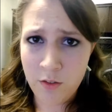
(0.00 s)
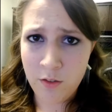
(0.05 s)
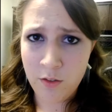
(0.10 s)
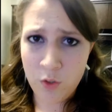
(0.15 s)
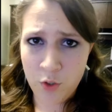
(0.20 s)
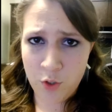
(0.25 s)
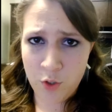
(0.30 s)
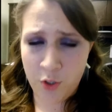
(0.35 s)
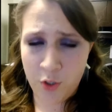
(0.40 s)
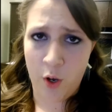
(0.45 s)

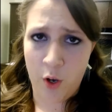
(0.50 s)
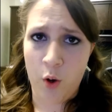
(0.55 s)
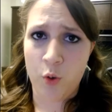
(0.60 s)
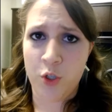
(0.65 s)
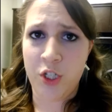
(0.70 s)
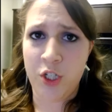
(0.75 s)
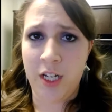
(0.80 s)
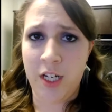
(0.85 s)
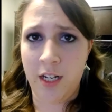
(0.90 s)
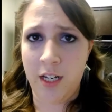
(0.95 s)
so
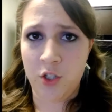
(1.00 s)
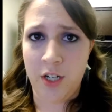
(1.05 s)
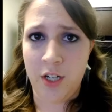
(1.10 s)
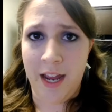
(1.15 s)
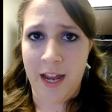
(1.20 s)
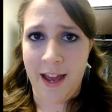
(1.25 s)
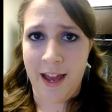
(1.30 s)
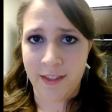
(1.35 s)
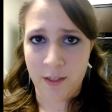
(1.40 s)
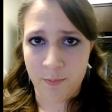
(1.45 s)
she
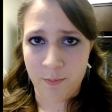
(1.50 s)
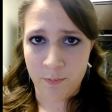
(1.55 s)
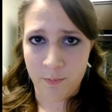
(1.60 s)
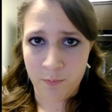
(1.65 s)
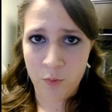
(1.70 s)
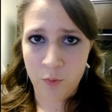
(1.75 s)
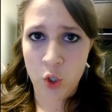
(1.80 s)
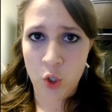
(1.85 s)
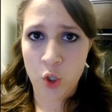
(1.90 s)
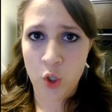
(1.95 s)
had
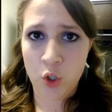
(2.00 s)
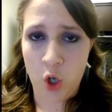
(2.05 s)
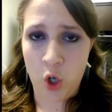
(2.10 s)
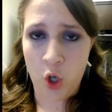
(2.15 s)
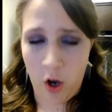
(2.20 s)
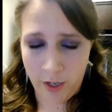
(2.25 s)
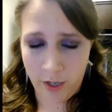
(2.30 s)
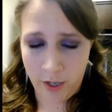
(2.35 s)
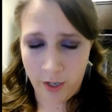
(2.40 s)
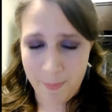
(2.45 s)
them
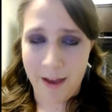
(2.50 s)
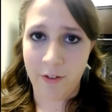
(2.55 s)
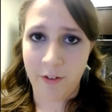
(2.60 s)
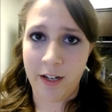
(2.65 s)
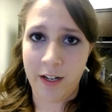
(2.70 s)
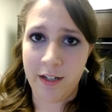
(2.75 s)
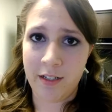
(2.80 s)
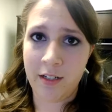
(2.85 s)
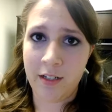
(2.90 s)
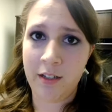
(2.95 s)
talk about
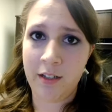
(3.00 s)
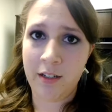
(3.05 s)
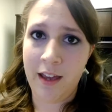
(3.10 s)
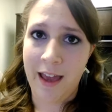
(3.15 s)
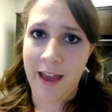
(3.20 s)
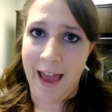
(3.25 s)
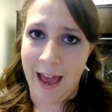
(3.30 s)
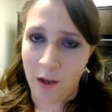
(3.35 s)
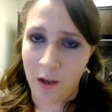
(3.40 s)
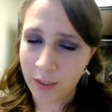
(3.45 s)
it
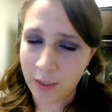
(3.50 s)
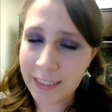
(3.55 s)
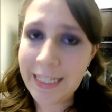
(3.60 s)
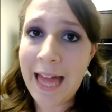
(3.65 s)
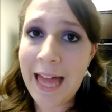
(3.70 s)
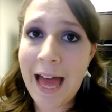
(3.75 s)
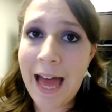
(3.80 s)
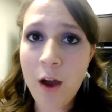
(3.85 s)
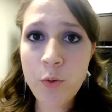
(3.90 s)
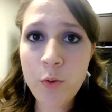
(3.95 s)
out
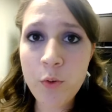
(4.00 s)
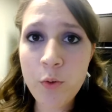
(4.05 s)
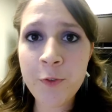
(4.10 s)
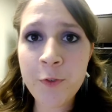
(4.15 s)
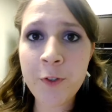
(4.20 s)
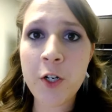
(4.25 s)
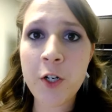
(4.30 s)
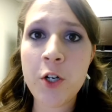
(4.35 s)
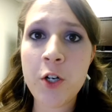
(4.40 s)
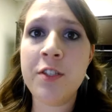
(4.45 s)
loud
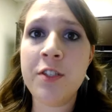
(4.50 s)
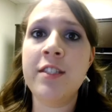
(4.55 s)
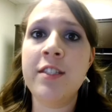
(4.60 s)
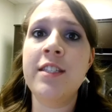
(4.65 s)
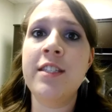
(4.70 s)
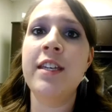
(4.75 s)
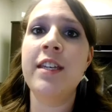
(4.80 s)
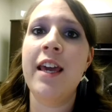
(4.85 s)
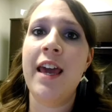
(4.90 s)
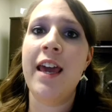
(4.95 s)

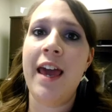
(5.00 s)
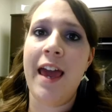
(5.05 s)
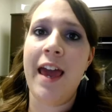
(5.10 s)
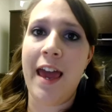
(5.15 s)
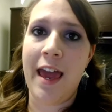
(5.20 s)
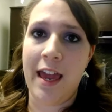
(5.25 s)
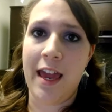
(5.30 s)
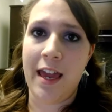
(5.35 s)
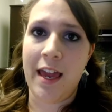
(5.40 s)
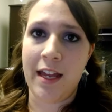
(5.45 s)
first
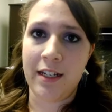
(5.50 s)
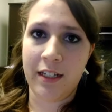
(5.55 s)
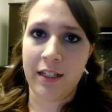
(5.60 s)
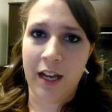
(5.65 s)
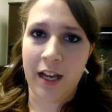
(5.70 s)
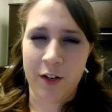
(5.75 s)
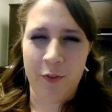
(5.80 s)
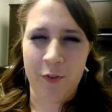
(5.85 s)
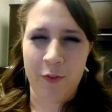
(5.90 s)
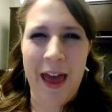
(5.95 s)
and
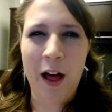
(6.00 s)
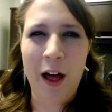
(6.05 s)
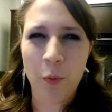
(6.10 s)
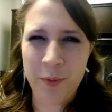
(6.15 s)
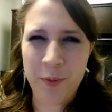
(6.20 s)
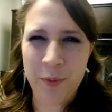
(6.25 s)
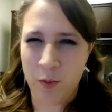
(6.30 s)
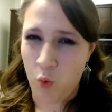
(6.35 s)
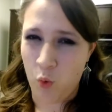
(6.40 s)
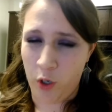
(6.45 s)
kind of
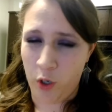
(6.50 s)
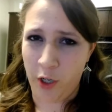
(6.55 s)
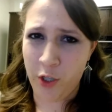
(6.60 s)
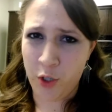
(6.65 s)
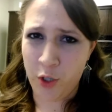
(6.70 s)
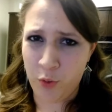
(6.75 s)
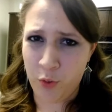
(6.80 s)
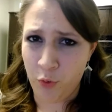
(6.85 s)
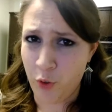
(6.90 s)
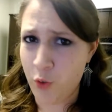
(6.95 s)
help them work
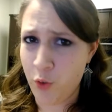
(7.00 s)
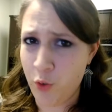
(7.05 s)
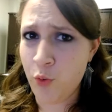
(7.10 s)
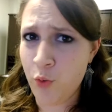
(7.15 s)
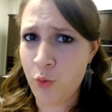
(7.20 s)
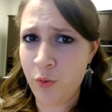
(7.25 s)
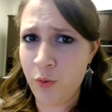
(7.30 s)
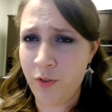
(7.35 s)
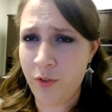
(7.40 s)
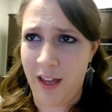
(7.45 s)

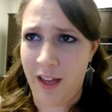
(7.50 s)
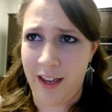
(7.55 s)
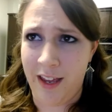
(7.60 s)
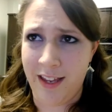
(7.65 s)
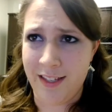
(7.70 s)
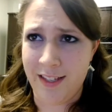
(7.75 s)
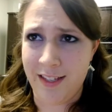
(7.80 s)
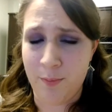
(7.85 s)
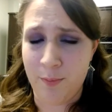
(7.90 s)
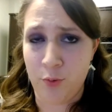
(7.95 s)
through, I
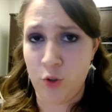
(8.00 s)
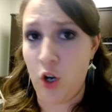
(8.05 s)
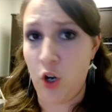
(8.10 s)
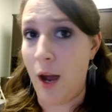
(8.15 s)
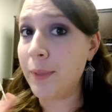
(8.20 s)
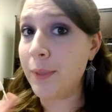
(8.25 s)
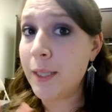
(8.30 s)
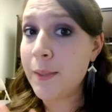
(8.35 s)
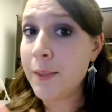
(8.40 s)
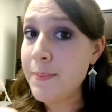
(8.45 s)
guess, the
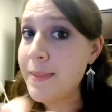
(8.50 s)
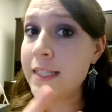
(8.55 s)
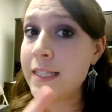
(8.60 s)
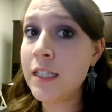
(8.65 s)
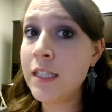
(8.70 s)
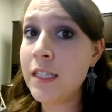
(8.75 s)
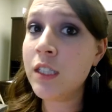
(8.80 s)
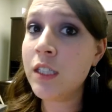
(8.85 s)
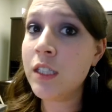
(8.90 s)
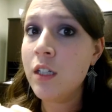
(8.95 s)

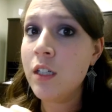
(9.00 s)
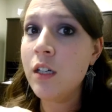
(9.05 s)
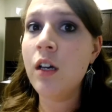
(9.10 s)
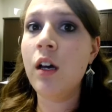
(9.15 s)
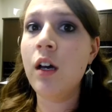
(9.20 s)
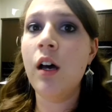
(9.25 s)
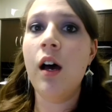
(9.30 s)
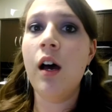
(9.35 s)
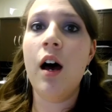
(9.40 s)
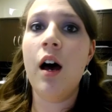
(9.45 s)
problems.
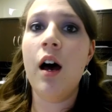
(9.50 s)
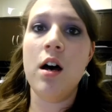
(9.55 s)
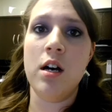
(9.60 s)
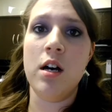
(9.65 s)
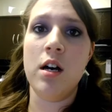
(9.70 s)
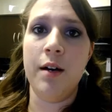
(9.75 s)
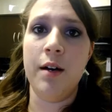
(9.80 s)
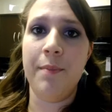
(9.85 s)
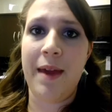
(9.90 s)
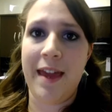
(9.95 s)

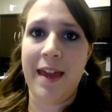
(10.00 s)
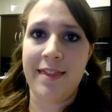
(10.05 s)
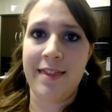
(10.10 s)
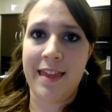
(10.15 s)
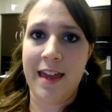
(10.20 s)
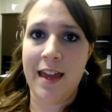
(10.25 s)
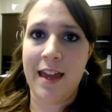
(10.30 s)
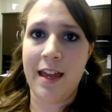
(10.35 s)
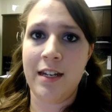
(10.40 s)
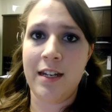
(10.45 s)
And
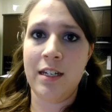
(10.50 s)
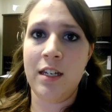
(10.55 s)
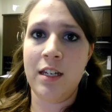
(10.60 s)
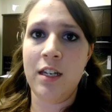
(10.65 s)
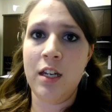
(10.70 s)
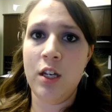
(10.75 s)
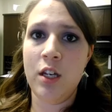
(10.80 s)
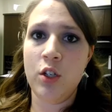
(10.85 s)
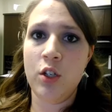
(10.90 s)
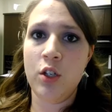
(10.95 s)
then
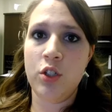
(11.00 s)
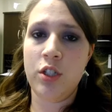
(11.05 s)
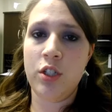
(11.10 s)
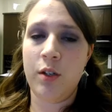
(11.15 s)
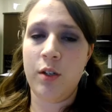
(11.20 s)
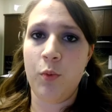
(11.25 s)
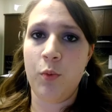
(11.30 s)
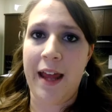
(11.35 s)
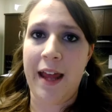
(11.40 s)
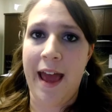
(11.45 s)

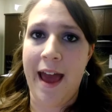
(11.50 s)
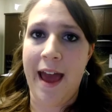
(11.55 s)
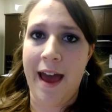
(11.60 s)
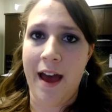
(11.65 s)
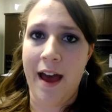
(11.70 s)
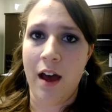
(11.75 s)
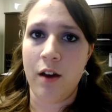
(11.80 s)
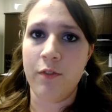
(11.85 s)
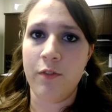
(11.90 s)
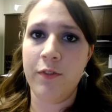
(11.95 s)
she would
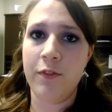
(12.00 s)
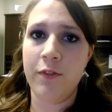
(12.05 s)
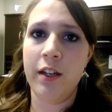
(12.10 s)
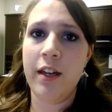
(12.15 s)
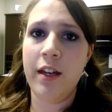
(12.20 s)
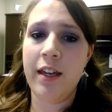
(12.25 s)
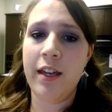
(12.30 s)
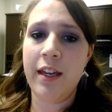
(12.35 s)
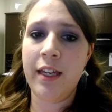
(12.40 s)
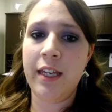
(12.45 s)
have
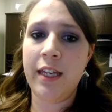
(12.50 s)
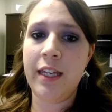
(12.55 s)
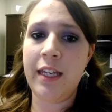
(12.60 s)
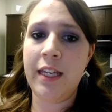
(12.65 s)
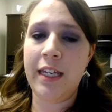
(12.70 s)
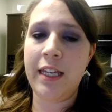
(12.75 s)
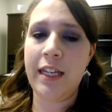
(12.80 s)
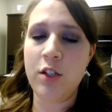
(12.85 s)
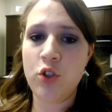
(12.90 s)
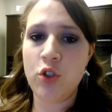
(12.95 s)

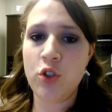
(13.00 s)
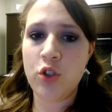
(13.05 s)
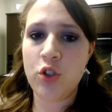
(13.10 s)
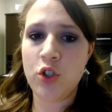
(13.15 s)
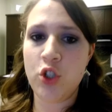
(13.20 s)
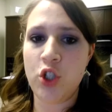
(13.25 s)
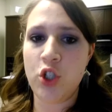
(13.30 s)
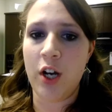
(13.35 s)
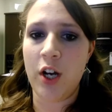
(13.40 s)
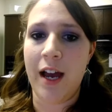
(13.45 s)
each
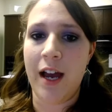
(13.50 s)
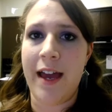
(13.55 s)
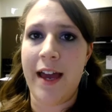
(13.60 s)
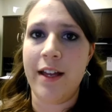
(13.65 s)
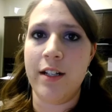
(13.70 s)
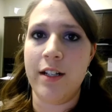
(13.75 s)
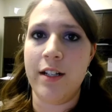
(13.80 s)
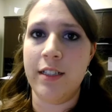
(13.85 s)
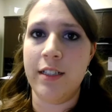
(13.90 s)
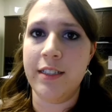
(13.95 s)

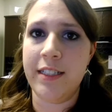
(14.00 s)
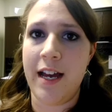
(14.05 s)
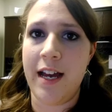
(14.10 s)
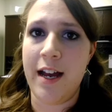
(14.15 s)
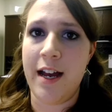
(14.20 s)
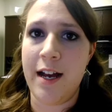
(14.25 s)
child